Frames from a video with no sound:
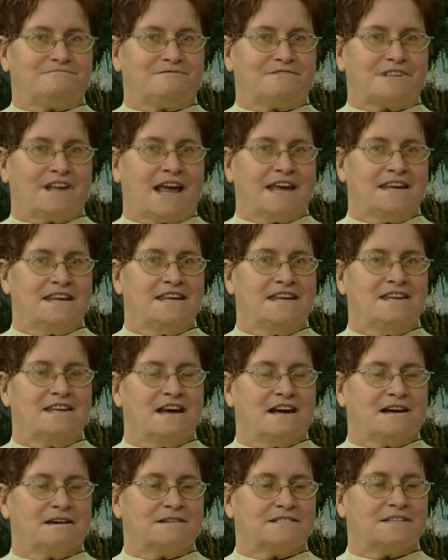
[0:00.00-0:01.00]
I
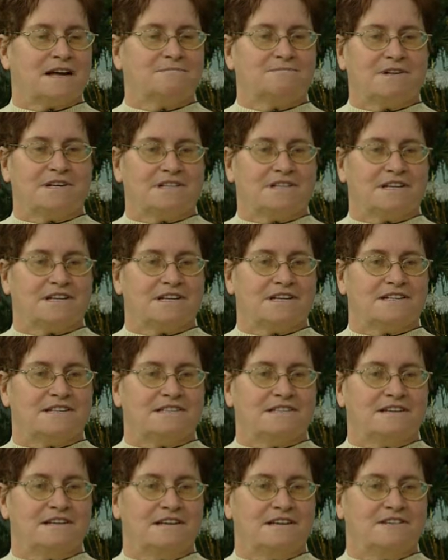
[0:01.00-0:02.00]
need uh, something that
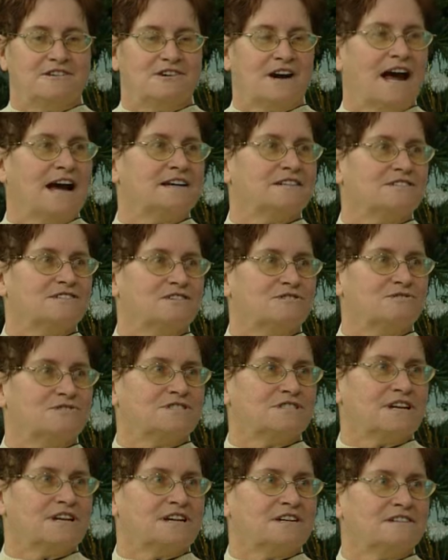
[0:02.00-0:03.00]
either has no
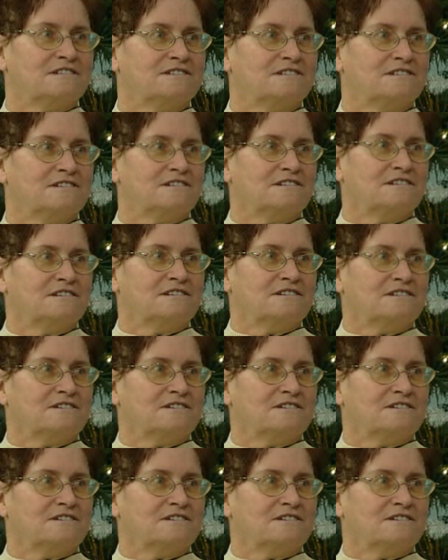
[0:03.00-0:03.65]
stairs